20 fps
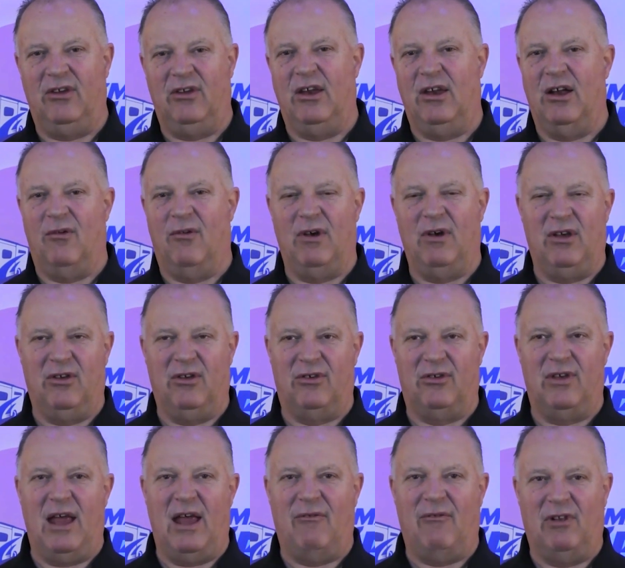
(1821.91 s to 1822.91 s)
you know, we just
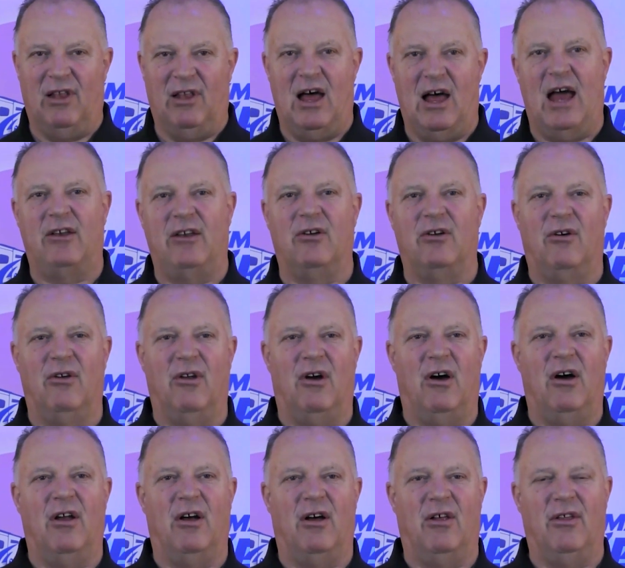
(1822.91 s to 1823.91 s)
have a lot going
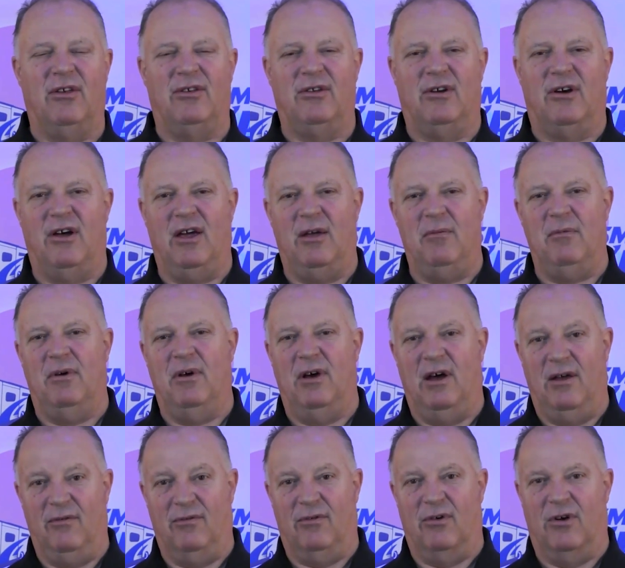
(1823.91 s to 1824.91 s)
on all the time,
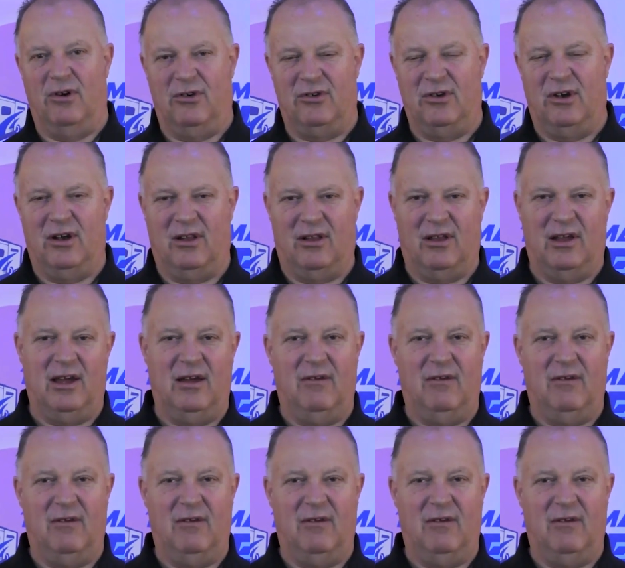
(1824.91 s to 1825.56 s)
unfortunately.